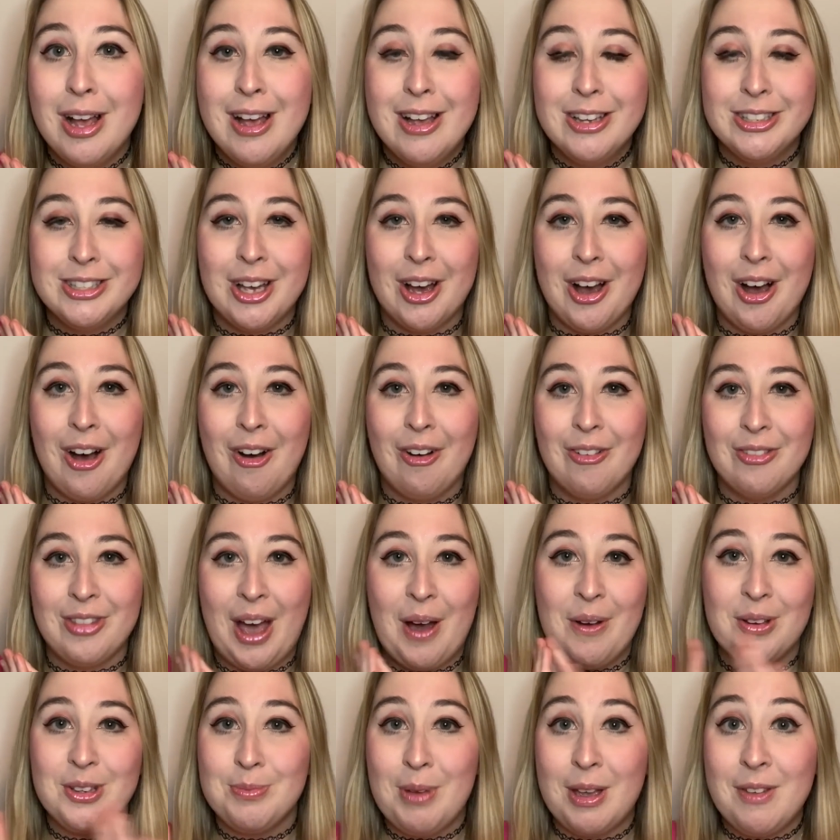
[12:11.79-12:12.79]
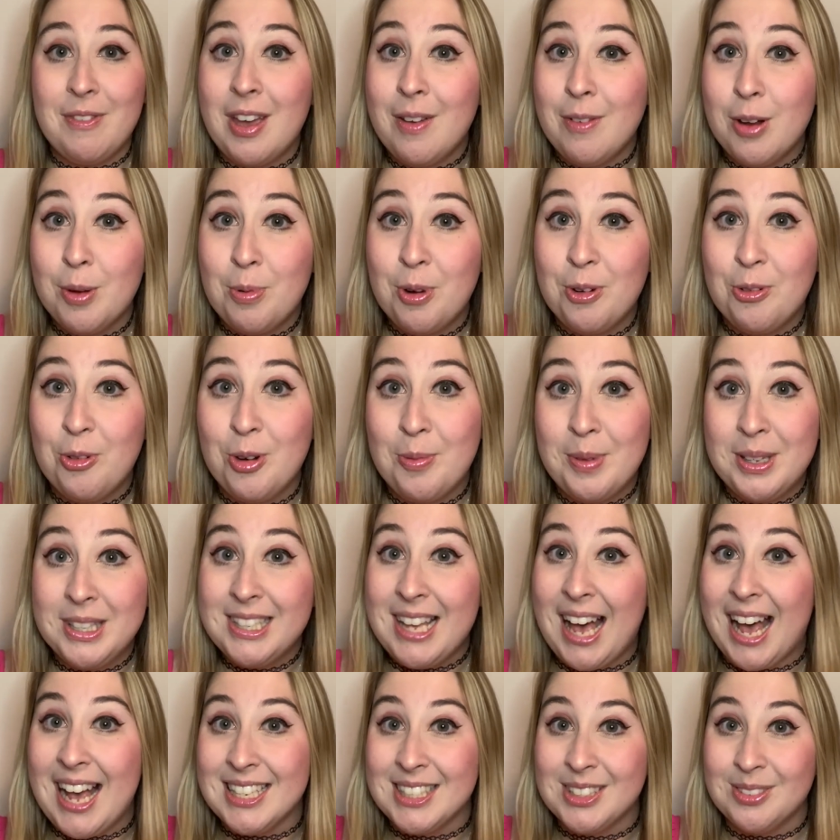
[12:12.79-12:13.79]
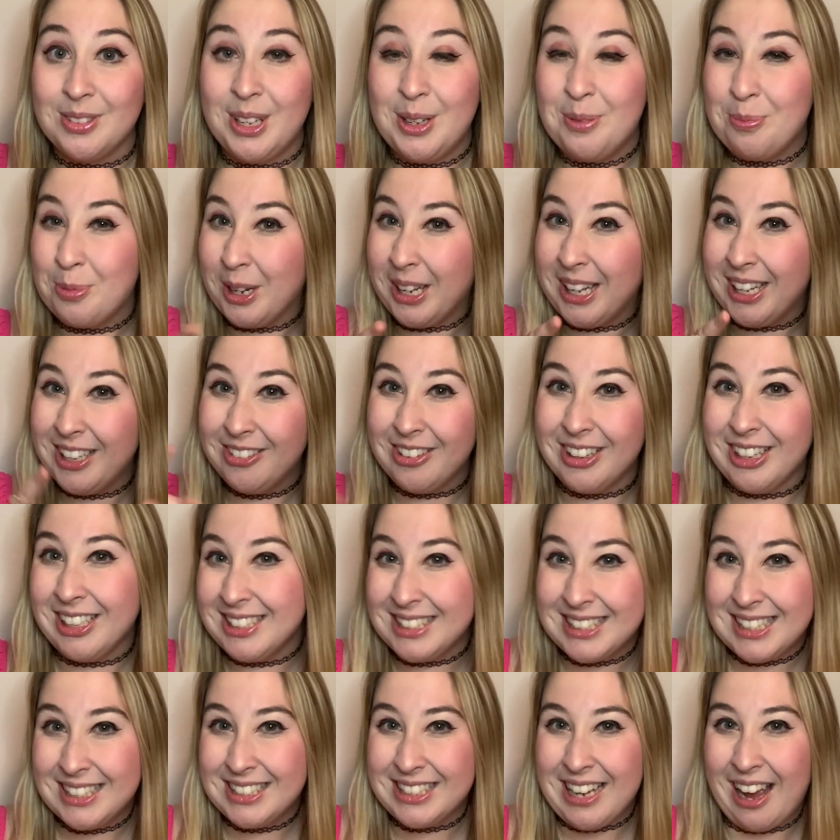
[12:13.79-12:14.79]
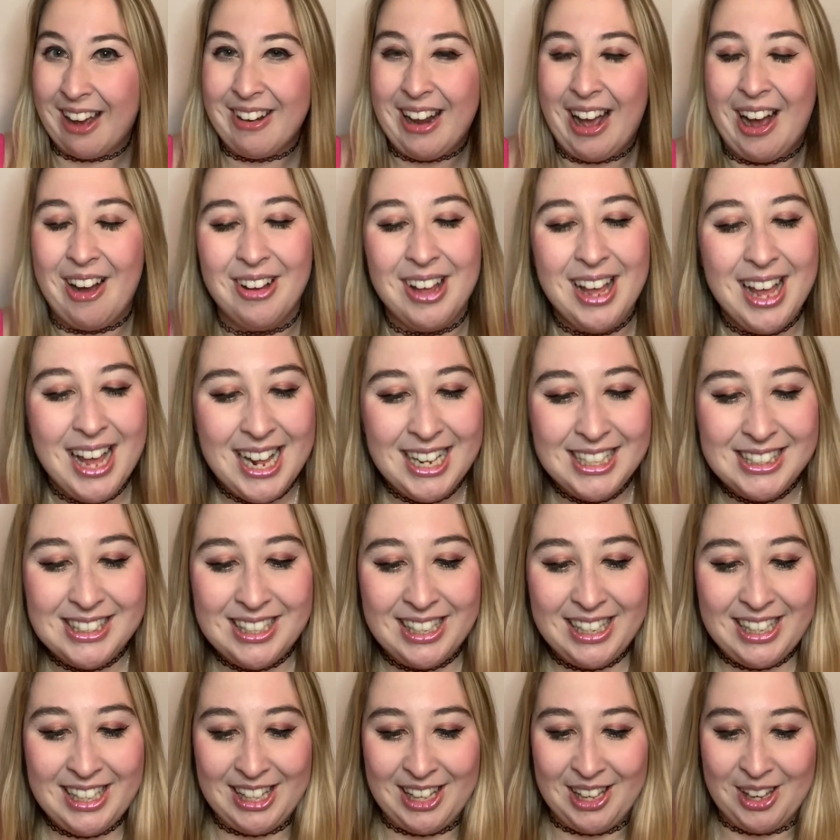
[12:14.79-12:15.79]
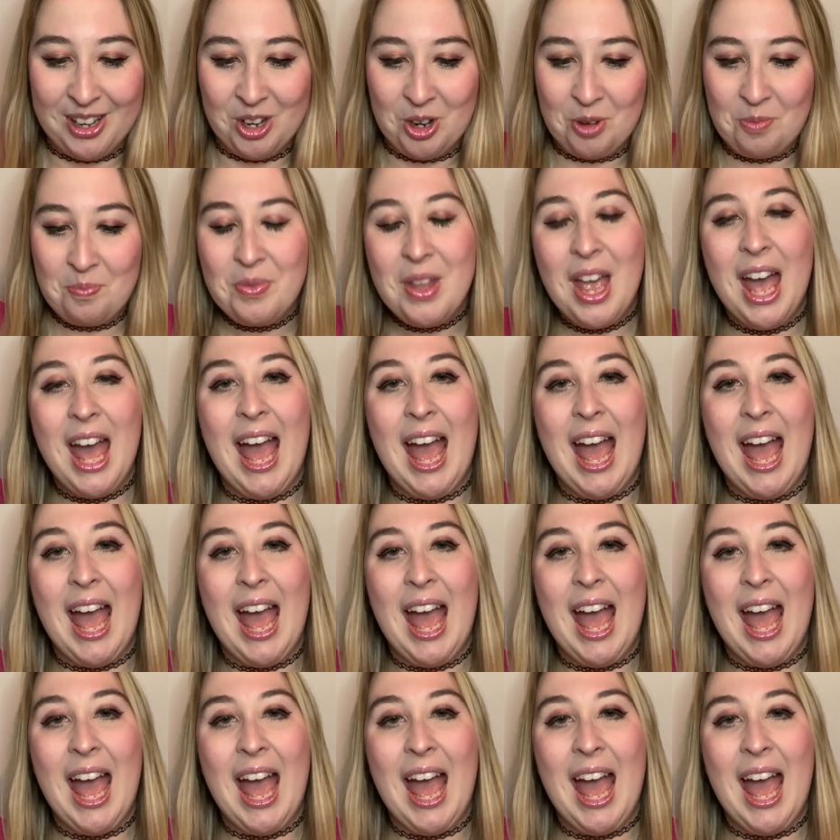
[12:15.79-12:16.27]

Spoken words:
So that was my favorite performance last week. Bree and Chris, shout out to you.